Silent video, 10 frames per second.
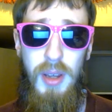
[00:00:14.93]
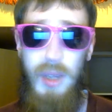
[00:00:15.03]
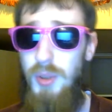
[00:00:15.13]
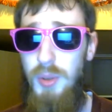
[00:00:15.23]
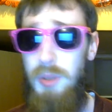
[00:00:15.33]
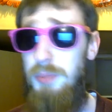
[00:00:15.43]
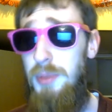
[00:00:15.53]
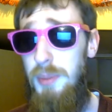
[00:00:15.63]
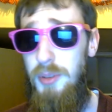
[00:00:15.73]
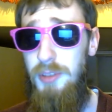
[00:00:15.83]
in order to
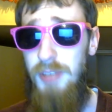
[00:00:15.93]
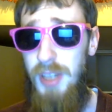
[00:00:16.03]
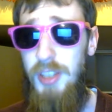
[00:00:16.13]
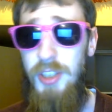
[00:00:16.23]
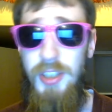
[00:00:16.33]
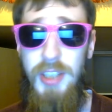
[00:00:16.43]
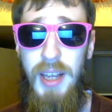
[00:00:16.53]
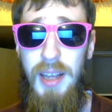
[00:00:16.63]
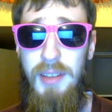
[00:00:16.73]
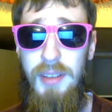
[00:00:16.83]
promote a religion is to
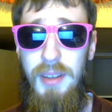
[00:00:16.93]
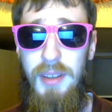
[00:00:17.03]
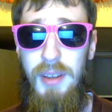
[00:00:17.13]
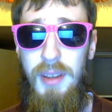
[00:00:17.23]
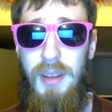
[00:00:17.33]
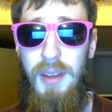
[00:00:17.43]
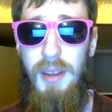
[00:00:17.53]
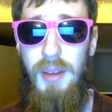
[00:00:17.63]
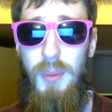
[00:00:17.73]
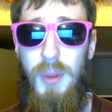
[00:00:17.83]
ask,
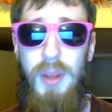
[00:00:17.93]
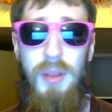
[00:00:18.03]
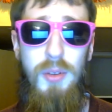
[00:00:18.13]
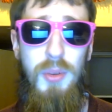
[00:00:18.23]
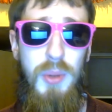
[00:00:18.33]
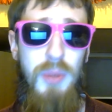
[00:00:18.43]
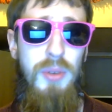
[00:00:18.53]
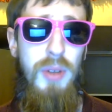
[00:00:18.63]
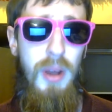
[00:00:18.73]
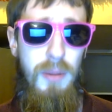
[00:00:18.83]
where do those
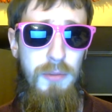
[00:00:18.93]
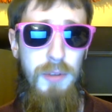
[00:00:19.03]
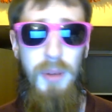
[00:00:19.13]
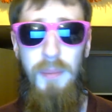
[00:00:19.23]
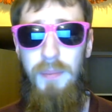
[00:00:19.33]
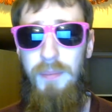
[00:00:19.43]
quotes come from?